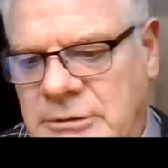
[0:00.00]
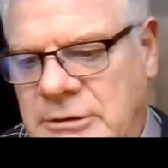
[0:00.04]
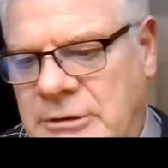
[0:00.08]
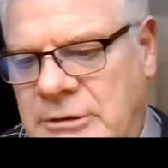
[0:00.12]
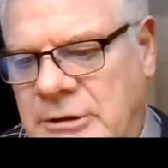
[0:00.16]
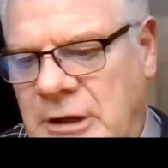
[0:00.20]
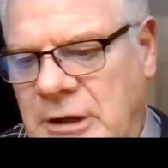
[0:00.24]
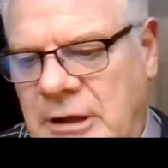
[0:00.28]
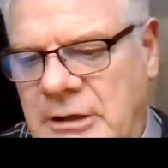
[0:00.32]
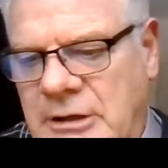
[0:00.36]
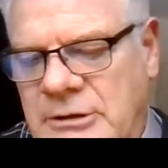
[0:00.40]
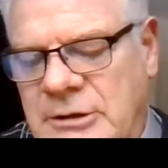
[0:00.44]

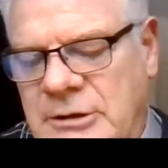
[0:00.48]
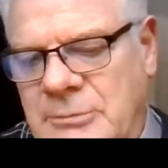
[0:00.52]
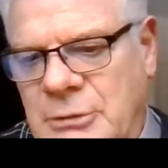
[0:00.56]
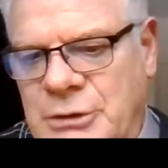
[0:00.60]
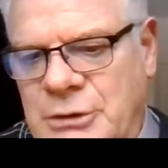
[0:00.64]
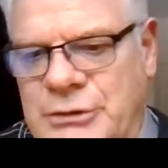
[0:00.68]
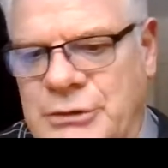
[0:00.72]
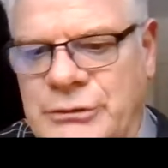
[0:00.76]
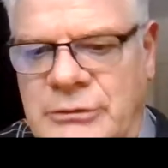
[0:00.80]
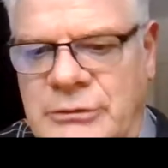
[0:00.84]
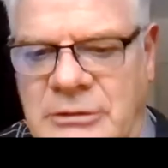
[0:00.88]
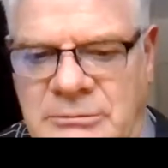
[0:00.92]

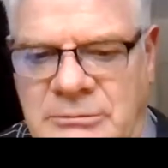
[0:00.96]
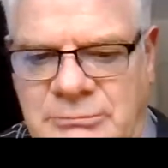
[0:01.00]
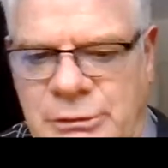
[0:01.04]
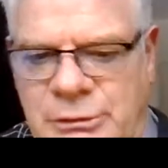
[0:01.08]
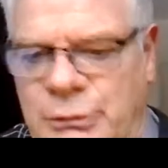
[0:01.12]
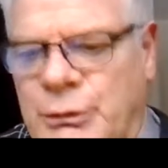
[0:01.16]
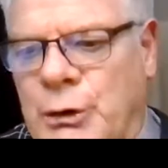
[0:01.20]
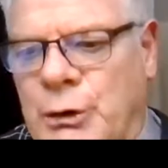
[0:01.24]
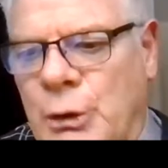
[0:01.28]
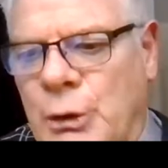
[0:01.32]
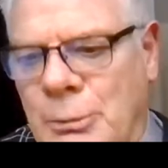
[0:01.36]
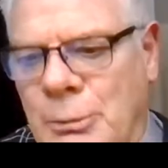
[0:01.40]
commercial
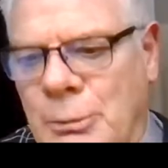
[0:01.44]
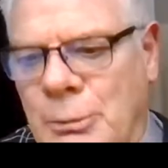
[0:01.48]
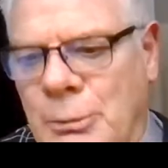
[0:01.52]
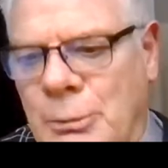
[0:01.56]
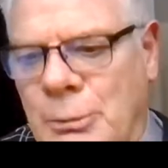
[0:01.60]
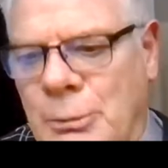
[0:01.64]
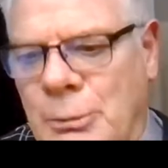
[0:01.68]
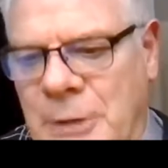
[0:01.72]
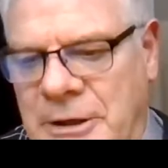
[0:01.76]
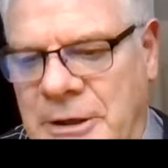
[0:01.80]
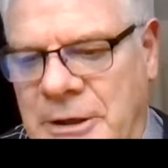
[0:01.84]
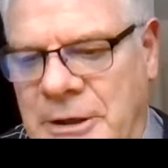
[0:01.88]
procurement.
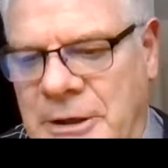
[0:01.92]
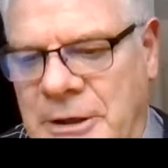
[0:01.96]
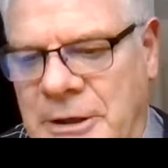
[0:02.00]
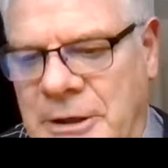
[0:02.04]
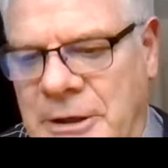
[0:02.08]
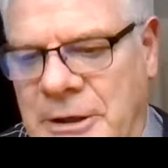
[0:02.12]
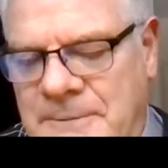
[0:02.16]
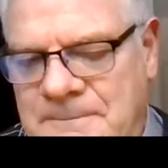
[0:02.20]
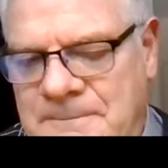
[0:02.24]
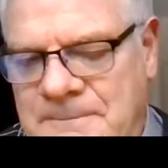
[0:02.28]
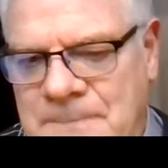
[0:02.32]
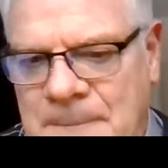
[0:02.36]

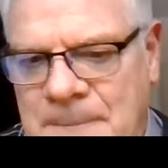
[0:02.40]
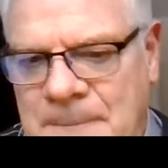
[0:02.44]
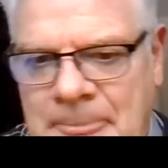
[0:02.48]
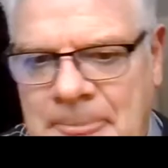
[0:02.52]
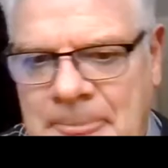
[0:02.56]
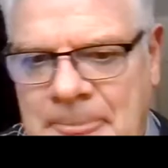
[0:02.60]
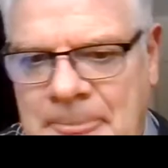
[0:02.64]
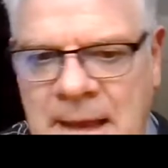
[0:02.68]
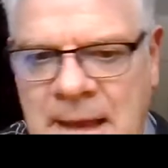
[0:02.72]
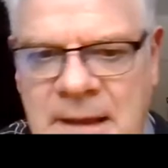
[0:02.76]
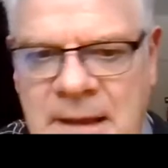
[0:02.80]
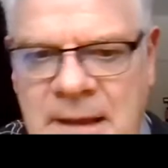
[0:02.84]

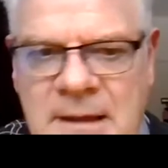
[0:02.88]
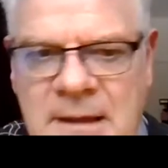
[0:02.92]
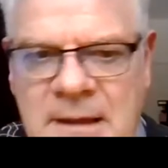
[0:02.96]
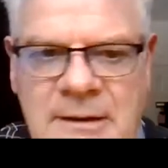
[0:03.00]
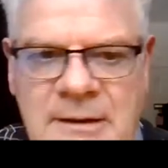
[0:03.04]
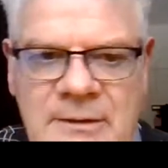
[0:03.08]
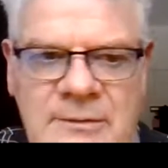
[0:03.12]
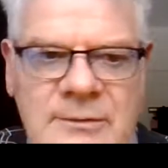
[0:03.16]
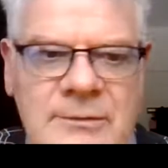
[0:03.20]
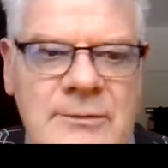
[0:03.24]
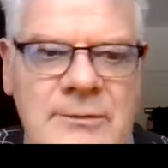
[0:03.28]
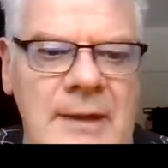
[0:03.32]
So,
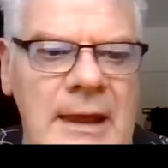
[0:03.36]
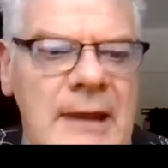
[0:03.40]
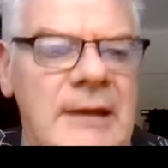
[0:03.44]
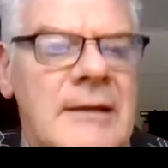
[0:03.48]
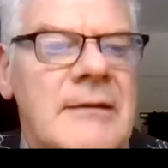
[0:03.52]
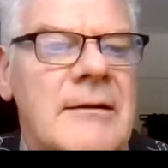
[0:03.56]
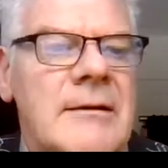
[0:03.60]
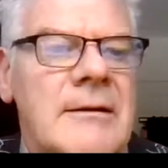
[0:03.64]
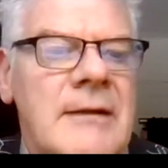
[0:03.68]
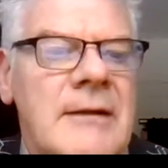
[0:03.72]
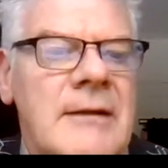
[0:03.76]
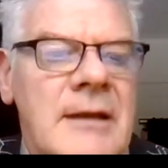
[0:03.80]

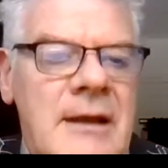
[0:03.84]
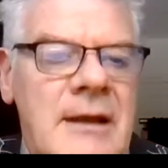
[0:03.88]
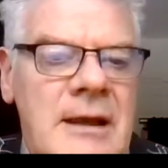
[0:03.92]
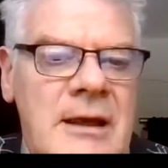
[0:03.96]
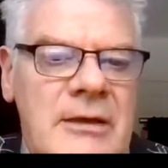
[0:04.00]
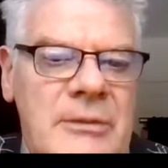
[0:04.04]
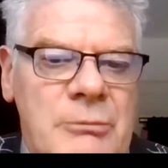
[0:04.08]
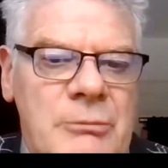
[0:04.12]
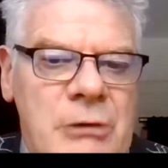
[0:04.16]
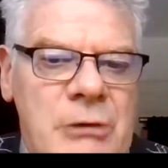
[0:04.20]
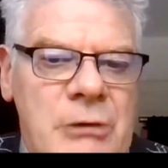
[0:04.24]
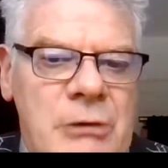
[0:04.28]
the
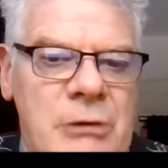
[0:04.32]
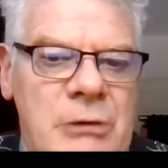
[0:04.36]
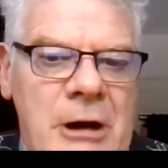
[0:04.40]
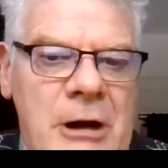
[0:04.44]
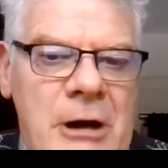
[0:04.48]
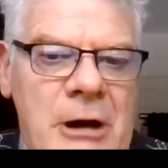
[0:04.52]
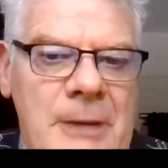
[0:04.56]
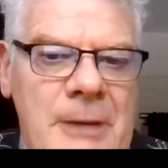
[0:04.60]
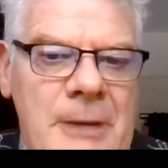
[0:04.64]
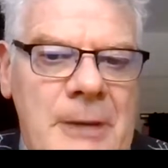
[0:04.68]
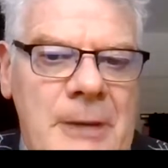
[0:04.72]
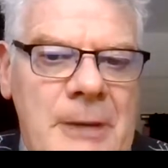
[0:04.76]
property
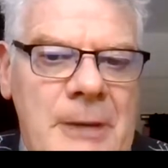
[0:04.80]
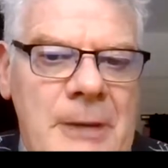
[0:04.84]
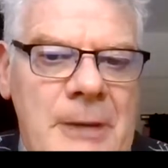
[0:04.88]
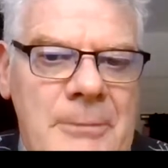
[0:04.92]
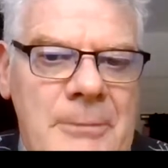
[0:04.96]
owners